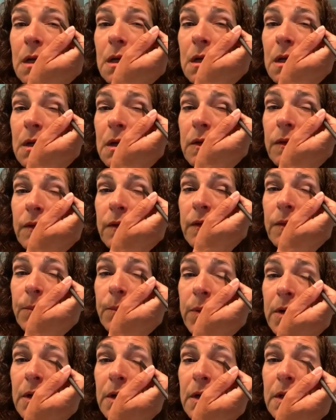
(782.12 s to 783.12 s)
and just
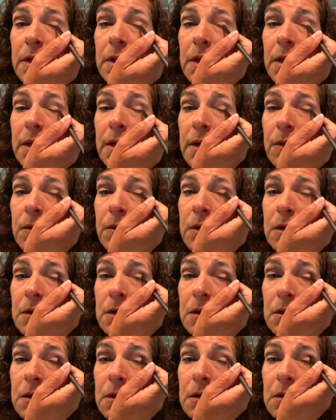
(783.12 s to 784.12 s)
put it on the outer
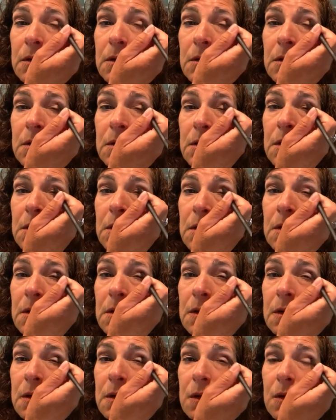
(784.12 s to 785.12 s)

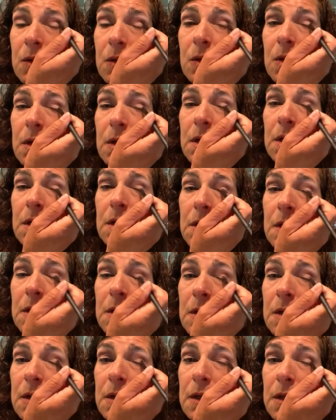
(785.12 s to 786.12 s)
corner.
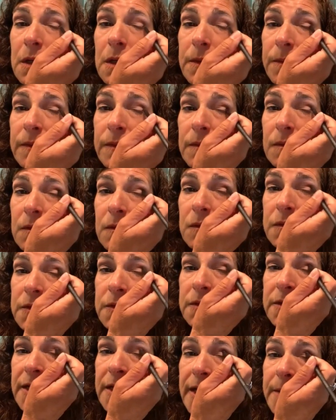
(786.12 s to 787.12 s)
And
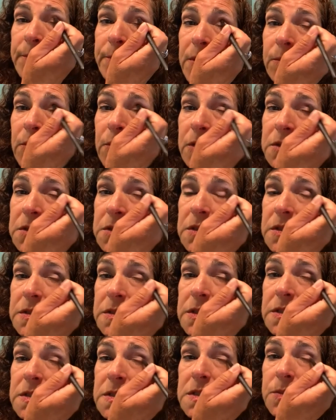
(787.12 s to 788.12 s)
using tapping motions
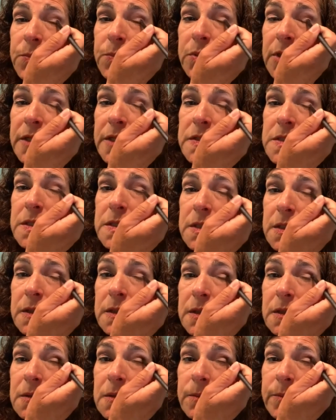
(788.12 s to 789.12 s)
just to press it in
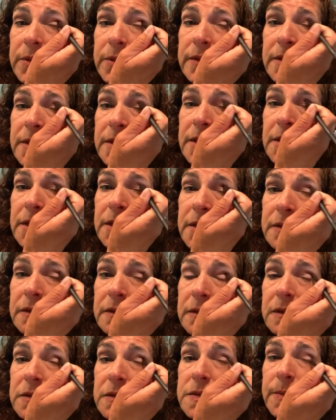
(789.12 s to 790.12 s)
there, but then I like to
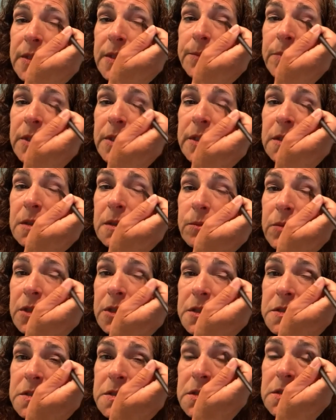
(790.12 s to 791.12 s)
use my blending
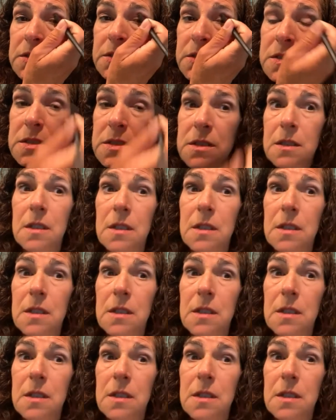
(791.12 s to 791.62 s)
brush to just